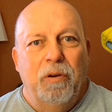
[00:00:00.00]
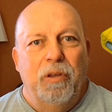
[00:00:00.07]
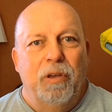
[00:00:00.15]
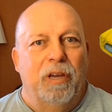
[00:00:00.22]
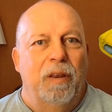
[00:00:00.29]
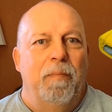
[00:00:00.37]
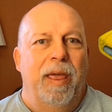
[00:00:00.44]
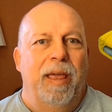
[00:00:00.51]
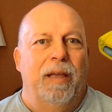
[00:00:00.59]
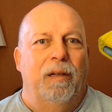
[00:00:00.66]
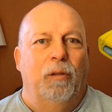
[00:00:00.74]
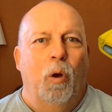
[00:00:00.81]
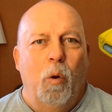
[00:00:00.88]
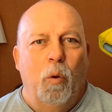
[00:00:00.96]
you can make a
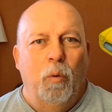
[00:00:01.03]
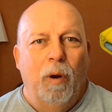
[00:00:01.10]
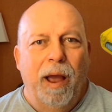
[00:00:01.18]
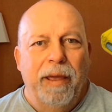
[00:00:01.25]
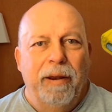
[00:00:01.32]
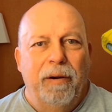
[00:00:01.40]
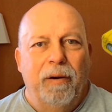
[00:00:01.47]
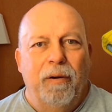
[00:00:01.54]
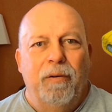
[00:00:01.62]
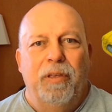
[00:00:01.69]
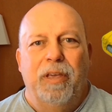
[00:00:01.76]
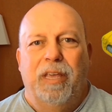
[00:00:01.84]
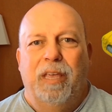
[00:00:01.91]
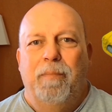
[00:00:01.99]
lowrider,
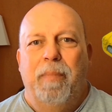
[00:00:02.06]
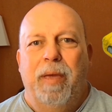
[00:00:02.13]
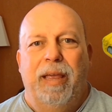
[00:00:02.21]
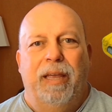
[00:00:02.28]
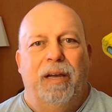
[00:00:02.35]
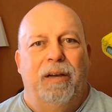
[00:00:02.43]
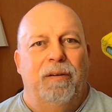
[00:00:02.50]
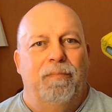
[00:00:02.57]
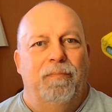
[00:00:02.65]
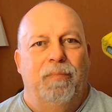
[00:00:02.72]
you can make a